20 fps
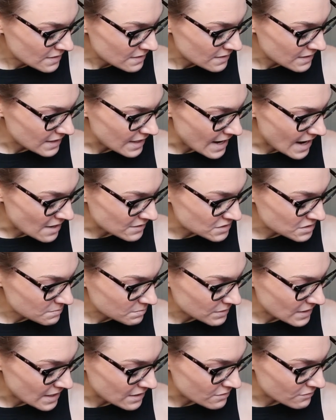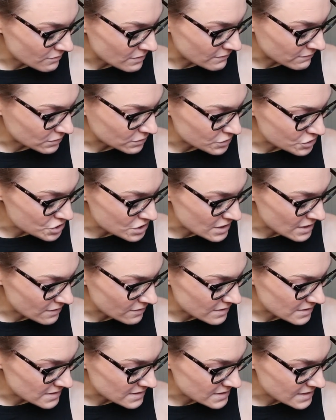the outer planet
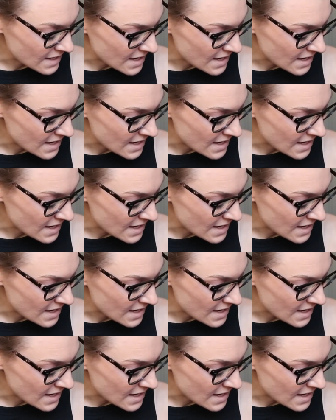revolutionaries,